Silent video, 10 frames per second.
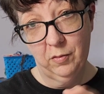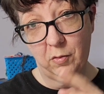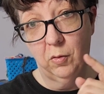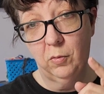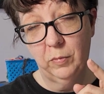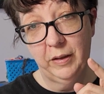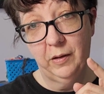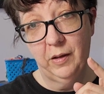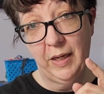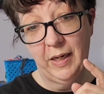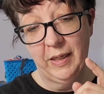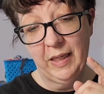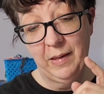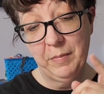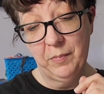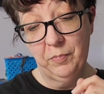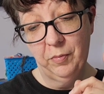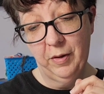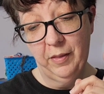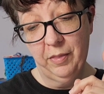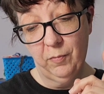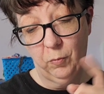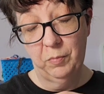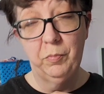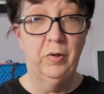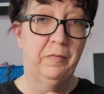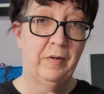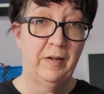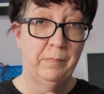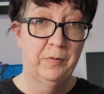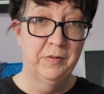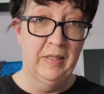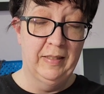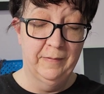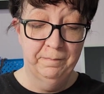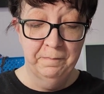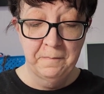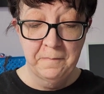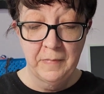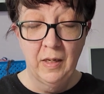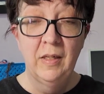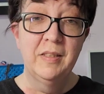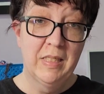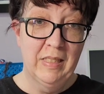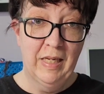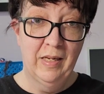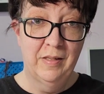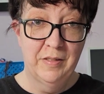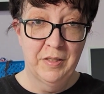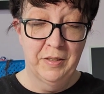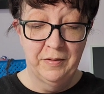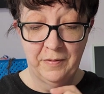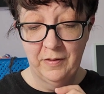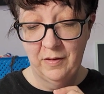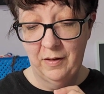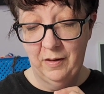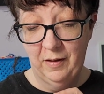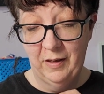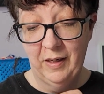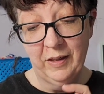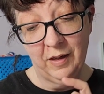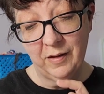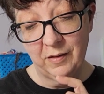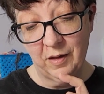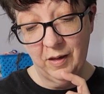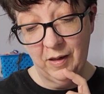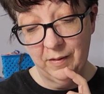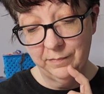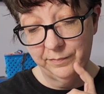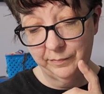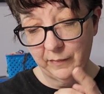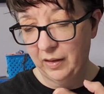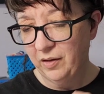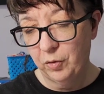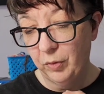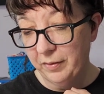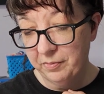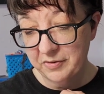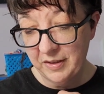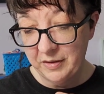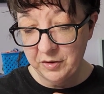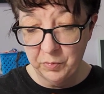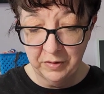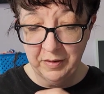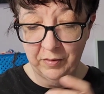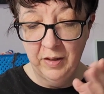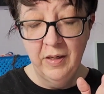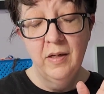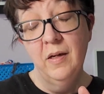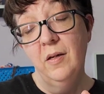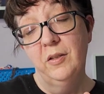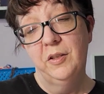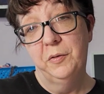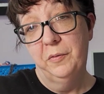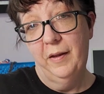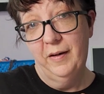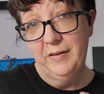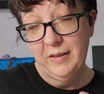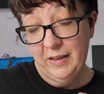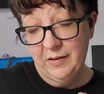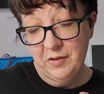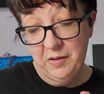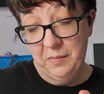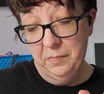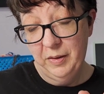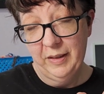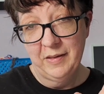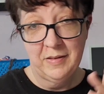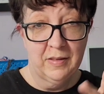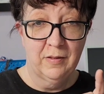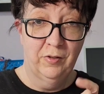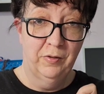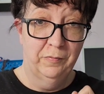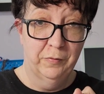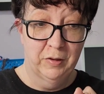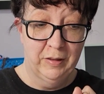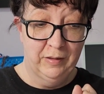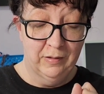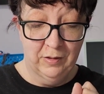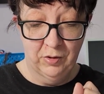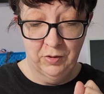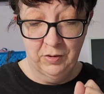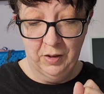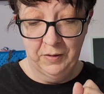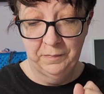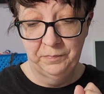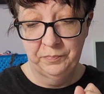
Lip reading: goal wheel and I came up with 1.5%. Didn't get it done. I got I don't know what the percentage worked out to that I did get done, but I got 614 stitches done.